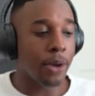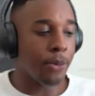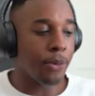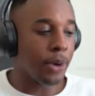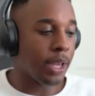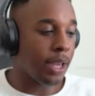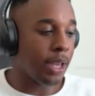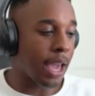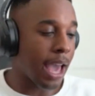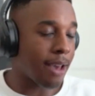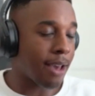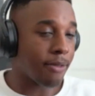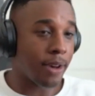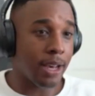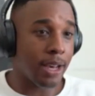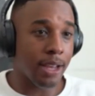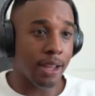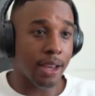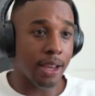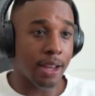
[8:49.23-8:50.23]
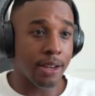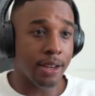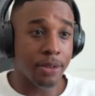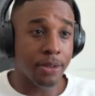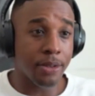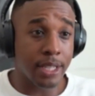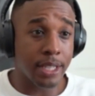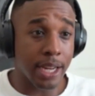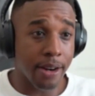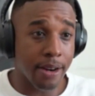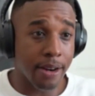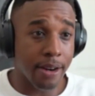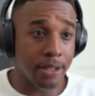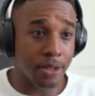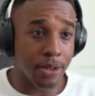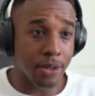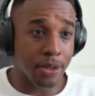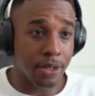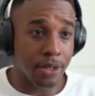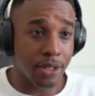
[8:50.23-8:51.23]
We have a new
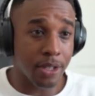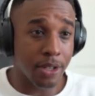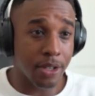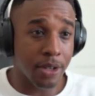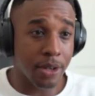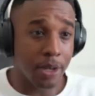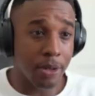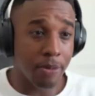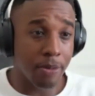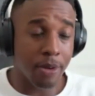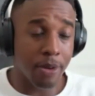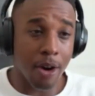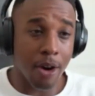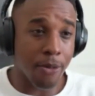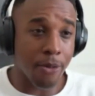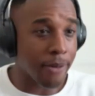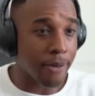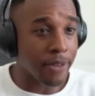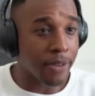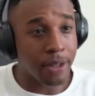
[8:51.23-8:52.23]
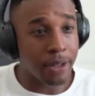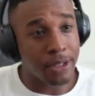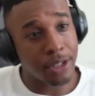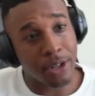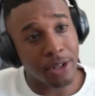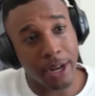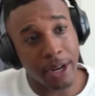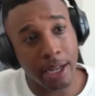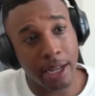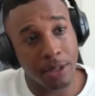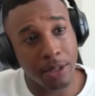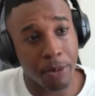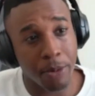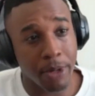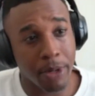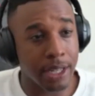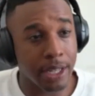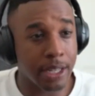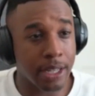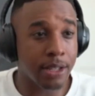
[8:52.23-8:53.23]
series on YouTube called Revenue
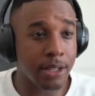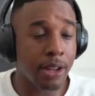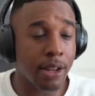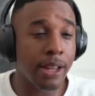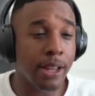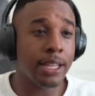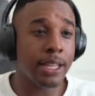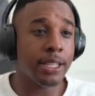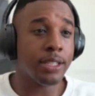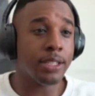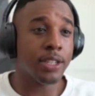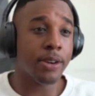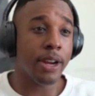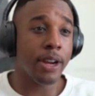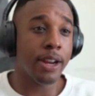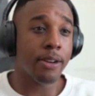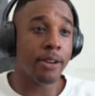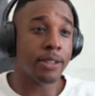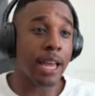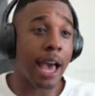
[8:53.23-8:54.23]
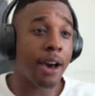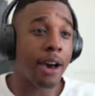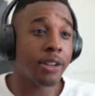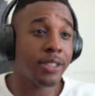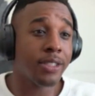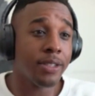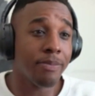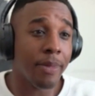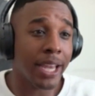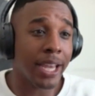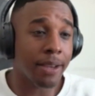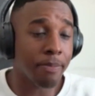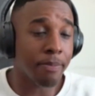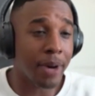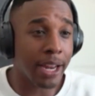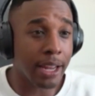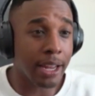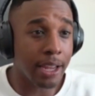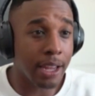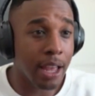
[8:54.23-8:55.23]
Streams, where we teach creators how to
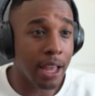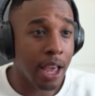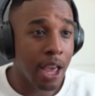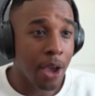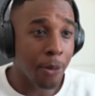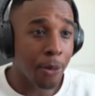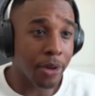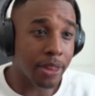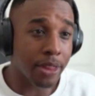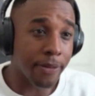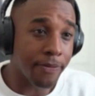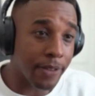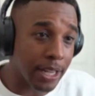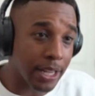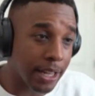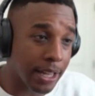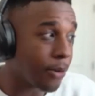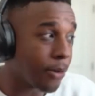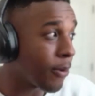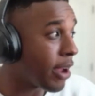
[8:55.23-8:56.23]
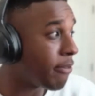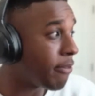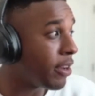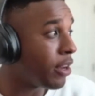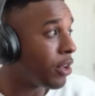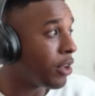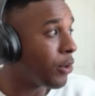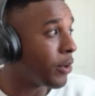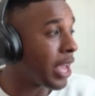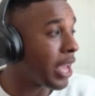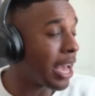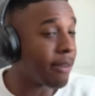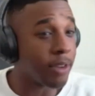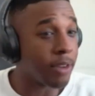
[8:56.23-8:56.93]
make money with affiliate revenue.